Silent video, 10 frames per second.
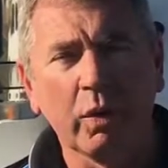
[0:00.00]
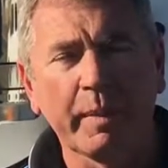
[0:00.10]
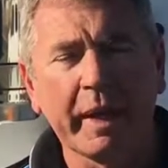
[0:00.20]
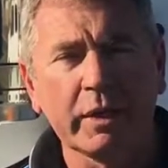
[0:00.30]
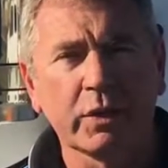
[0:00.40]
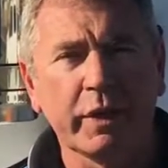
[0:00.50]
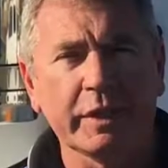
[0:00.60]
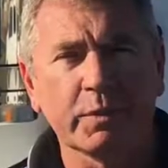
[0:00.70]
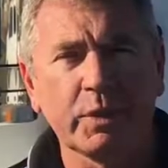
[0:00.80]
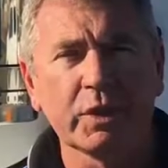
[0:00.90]
automated
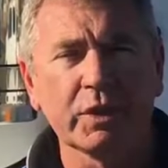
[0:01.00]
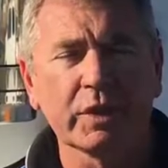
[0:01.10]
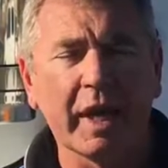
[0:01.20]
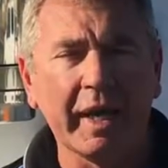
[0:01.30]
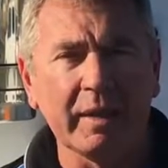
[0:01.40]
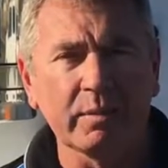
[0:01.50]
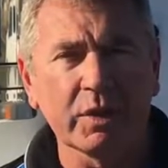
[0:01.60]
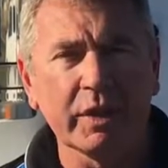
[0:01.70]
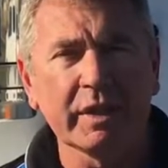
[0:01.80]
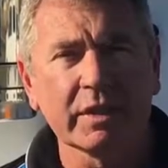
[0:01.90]
transmissions,
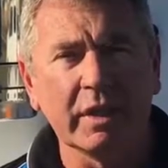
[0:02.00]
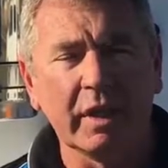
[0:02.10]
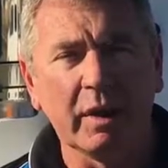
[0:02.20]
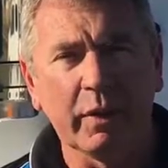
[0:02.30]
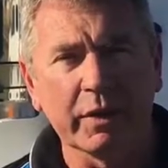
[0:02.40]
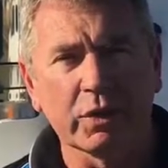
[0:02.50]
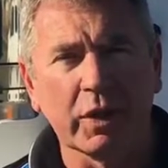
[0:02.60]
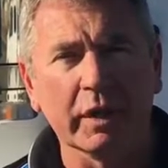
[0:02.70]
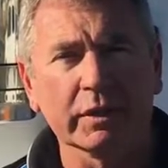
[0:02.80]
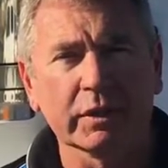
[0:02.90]
AMTs, in our other
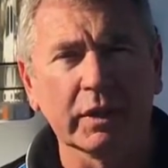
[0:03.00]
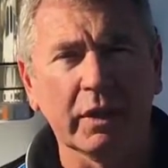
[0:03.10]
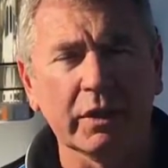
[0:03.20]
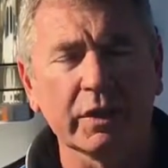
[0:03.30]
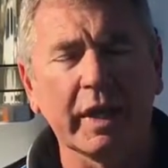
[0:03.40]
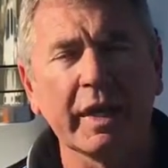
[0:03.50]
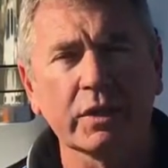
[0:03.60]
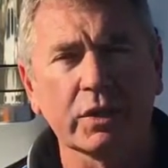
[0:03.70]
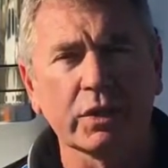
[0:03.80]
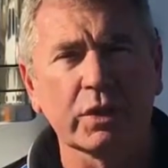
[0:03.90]
trucks. So
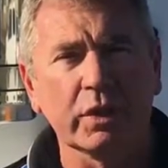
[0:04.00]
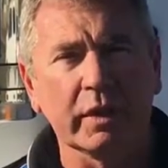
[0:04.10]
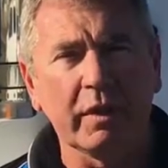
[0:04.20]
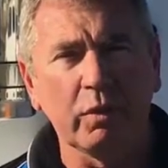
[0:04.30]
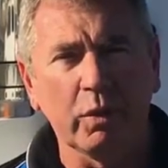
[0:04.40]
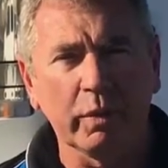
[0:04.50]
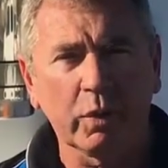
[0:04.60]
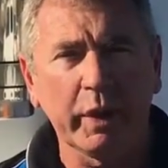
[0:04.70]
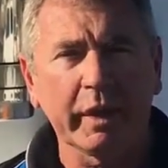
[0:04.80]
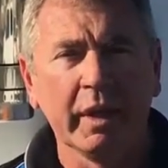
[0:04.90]
today's just to give you a
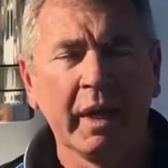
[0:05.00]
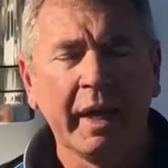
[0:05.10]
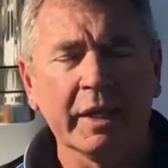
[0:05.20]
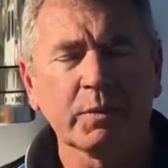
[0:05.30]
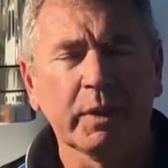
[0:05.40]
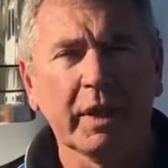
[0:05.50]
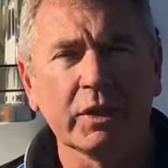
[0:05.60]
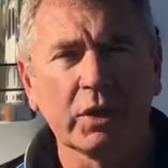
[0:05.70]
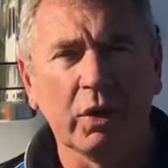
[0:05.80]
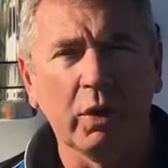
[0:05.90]
quick
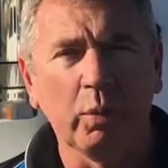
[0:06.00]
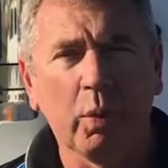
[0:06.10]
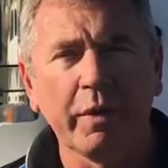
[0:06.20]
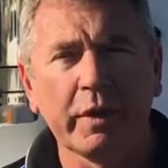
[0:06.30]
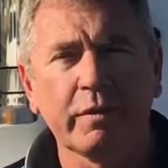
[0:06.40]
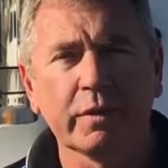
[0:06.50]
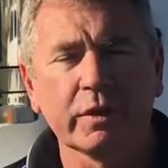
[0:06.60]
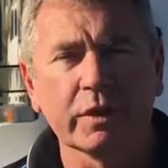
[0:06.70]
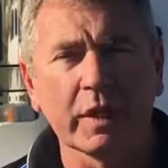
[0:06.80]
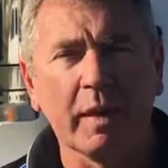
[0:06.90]
explanation on what the
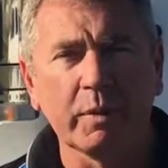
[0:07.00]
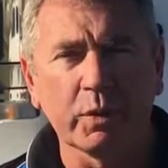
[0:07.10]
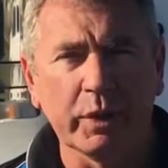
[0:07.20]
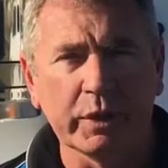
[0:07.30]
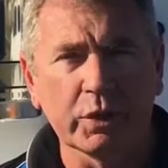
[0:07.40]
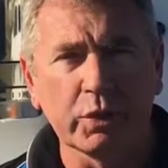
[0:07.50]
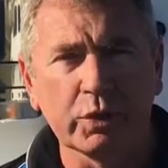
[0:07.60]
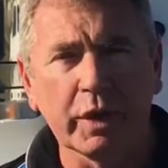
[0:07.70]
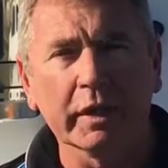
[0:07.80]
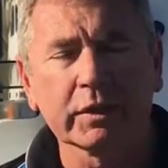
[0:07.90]
differences are between the two
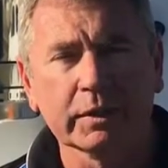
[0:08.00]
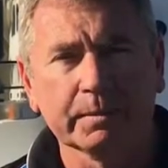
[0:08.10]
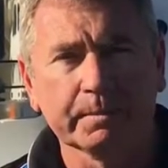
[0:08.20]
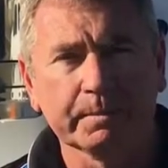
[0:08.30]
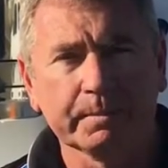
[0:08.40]
trucks.